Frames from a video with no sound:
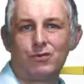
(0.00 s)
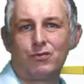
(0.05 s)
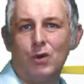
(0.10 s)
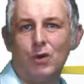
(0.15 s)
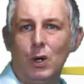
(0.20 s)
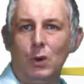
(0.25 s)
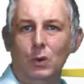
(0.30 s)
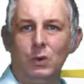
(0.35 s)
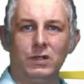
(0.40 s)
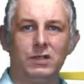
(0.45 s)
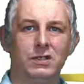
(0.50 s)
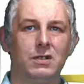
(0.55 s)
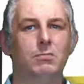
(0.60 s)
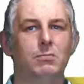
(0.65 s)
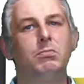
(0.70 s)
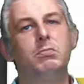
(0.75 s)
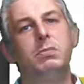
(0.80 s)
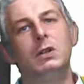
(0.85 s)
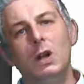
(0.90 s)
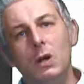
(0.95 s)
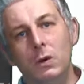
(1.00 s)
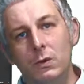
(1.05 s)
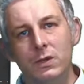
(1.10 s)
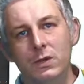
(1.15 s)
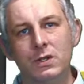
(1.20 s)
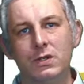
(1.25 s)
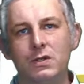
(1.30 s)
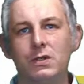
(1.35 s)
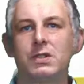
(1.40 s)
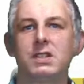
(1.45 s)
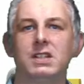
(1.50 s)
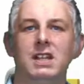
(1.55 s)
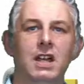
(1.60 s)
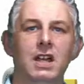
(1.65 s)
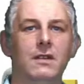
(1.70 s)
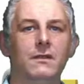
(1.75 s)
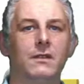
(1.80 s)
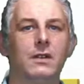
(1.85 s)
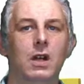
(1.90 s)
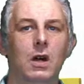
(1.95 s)
rollers and blow the dust out
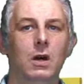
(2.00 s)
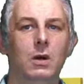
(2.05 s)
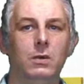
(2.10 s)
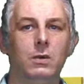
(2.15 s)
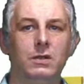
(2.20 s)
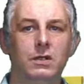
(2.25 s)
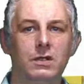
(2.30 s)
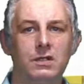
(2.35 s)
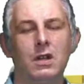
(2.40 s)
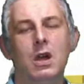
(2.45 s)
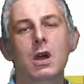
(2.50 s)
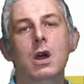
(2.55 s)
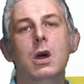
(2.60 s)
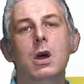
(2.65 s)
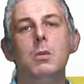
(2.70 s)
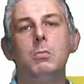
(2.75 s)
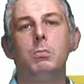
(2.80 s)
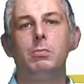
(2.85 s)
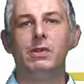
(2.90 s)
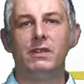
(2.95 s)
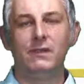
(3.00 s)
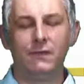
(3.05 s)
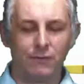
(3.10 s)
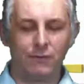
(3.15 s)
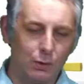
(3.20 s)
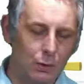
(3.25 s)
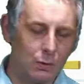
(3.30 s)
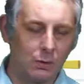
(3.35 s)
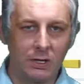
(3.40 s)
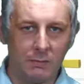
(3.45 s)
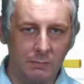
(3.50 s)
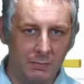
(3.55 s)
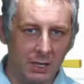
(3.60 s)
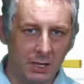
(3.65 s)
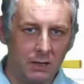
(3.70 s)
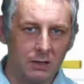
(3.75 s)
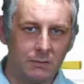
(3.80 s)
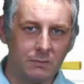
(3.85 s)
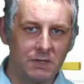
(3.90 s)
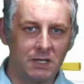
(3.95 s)
of the coders before it
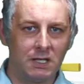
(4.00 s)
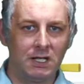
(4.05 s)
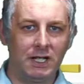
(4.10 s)
becomes an